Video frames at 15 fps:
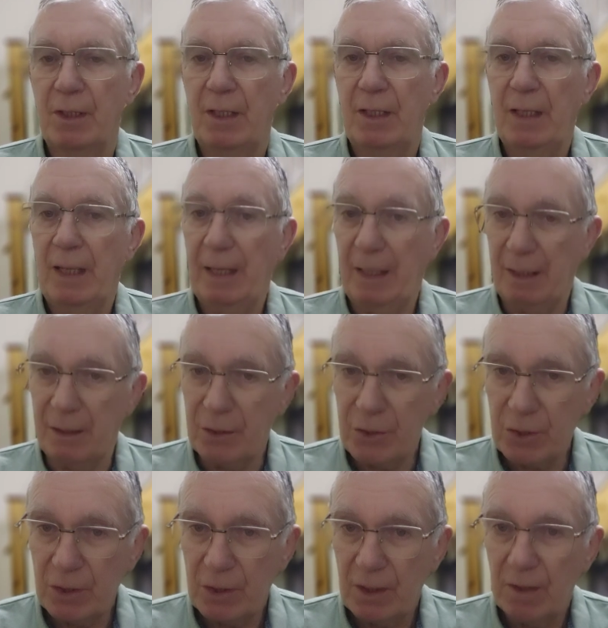and
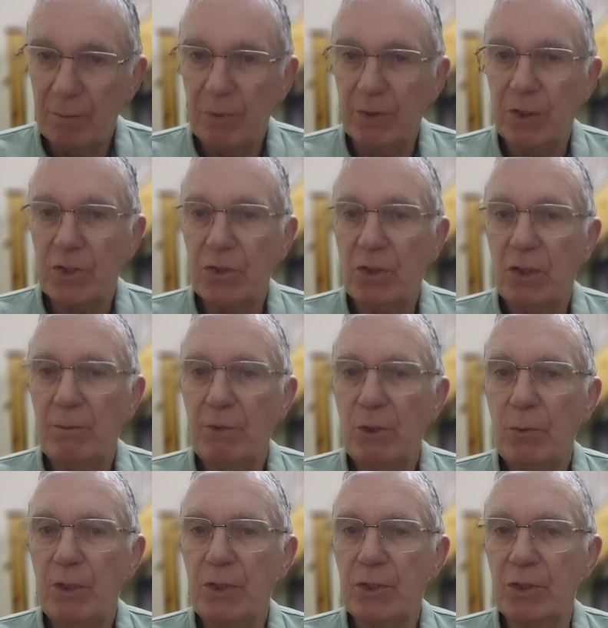by the time he
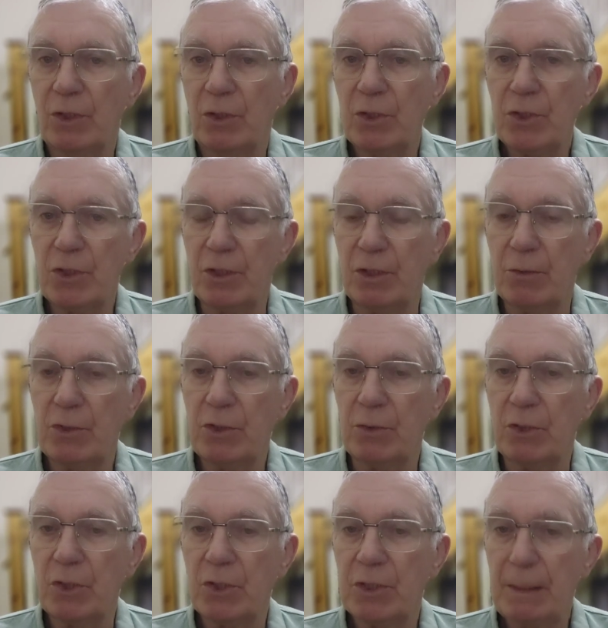went to Oslo to
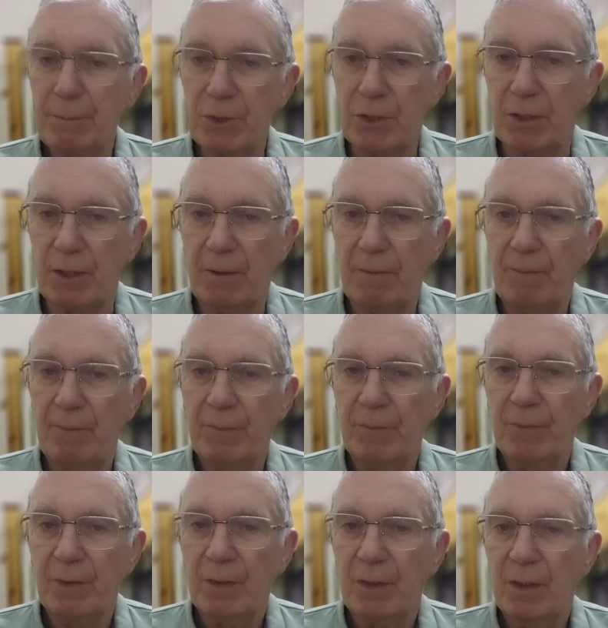accept it,
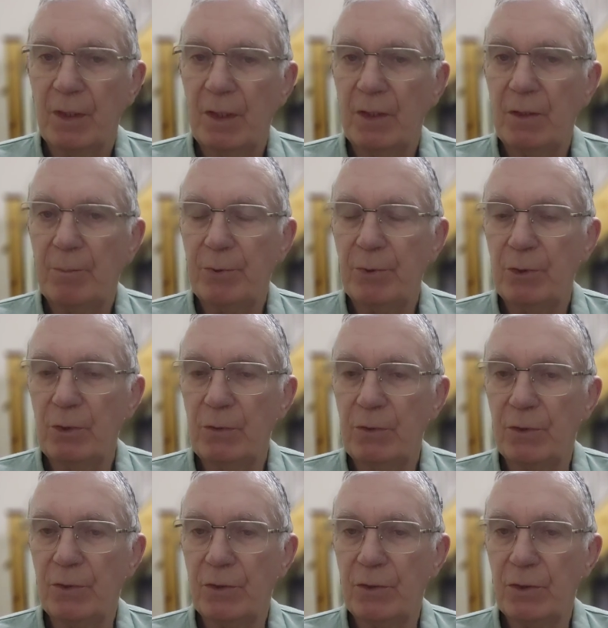he had approved a
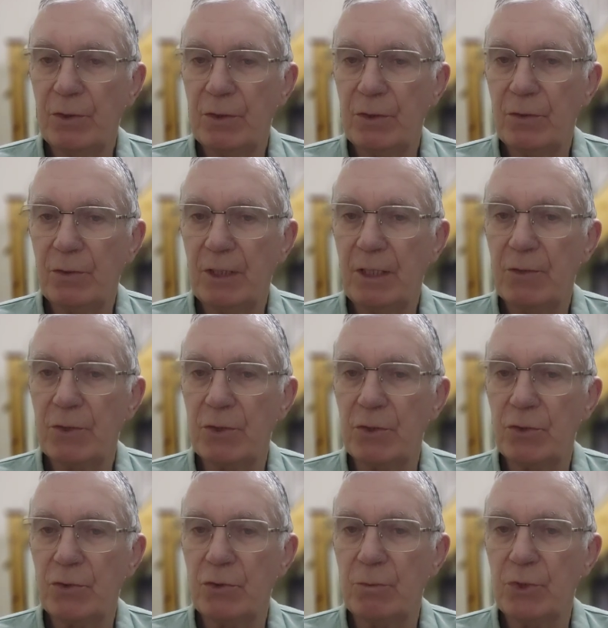30,000
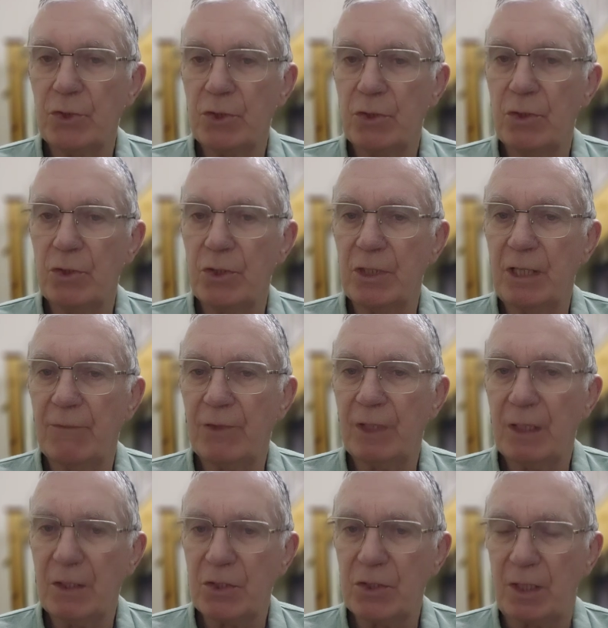troop surge in
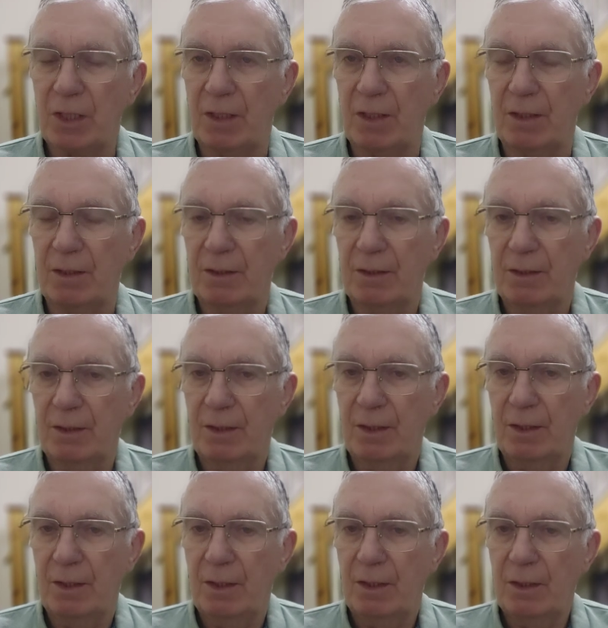Afghanistan.
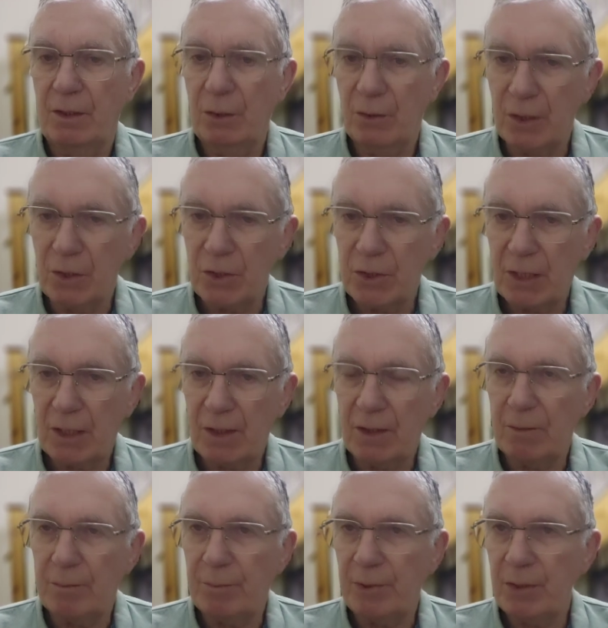Not exactly
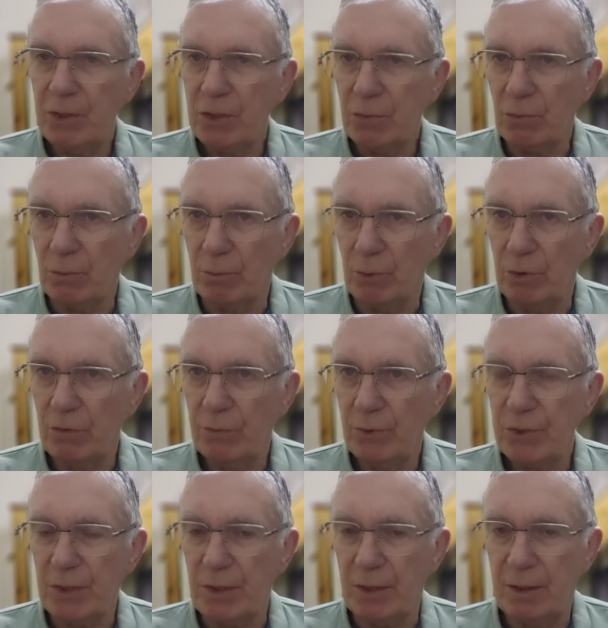a peaceful move, was
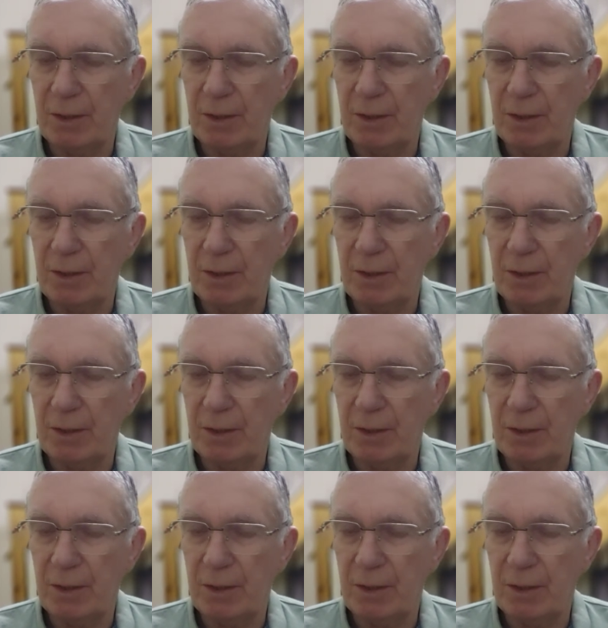it?